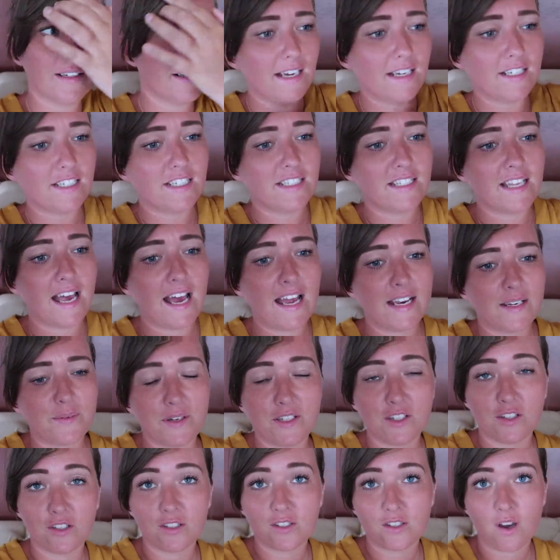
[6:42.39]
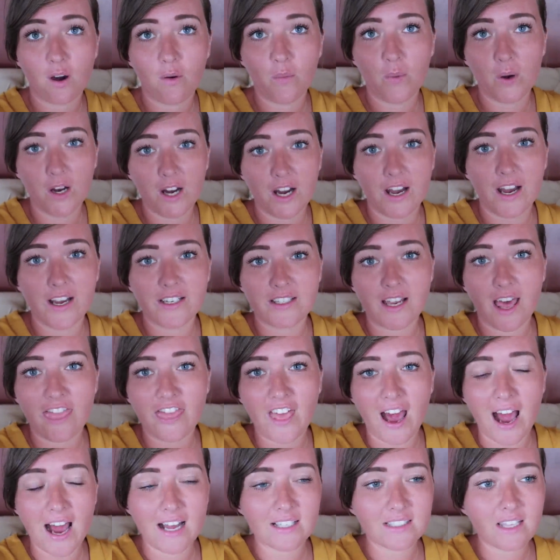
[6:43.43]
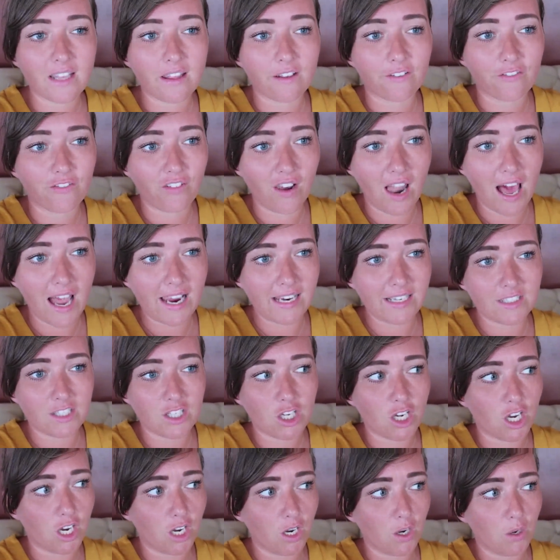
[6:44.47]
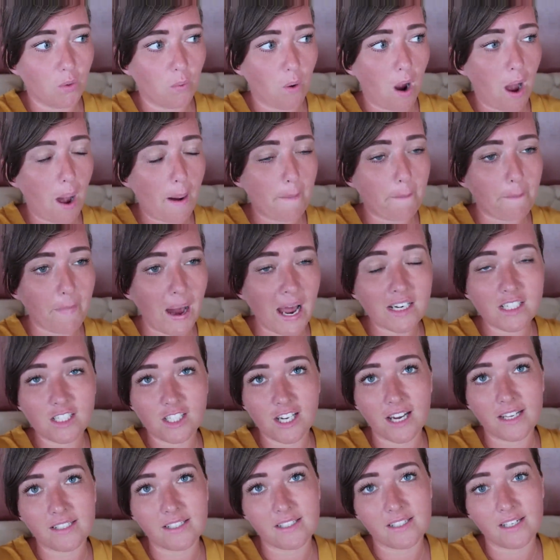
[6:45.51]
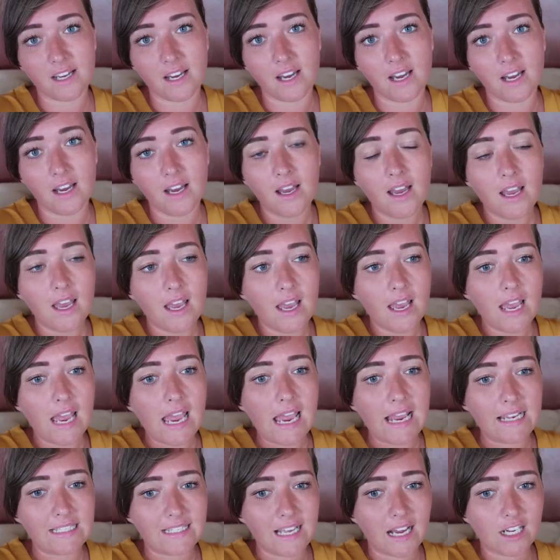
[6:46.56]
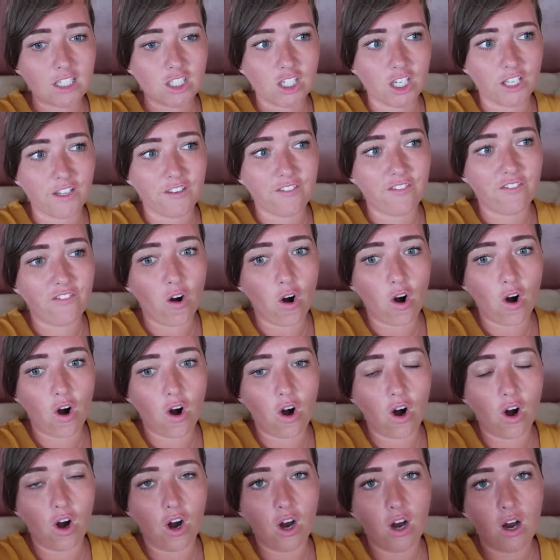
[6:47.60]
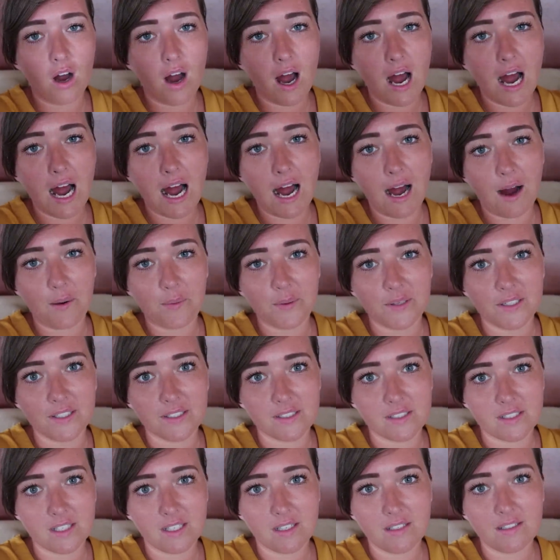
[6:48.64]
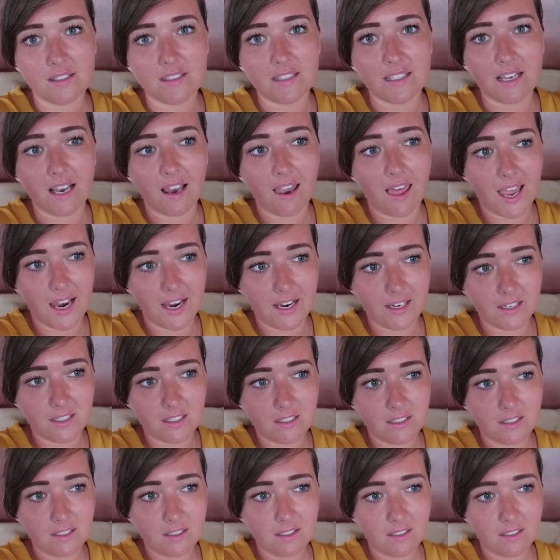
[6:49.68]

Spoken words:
And she said, we just got word that the flight to Manchester is actually 4 hours delayed.